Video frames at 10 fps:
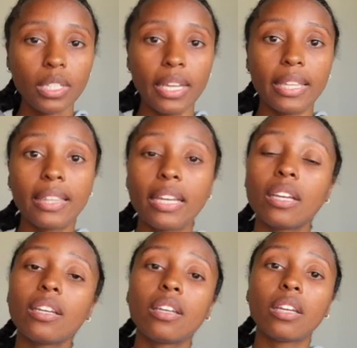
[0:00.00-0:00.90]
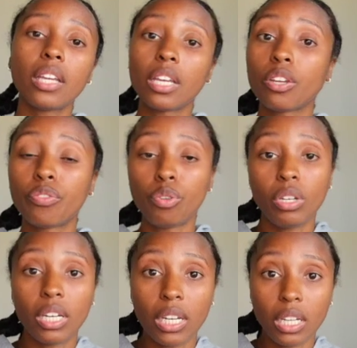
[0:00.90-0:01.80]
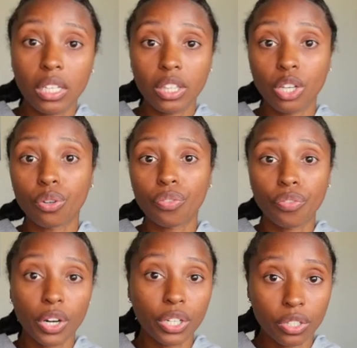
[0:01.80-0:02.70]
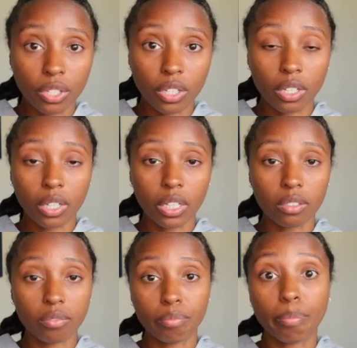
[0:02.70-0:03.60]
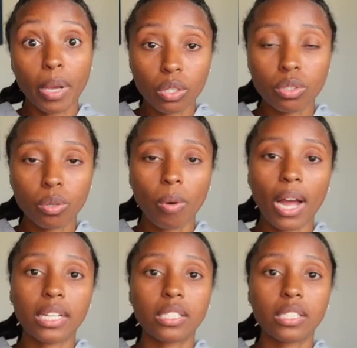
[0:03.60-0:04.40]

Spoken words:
then if you needed anything further medical wise,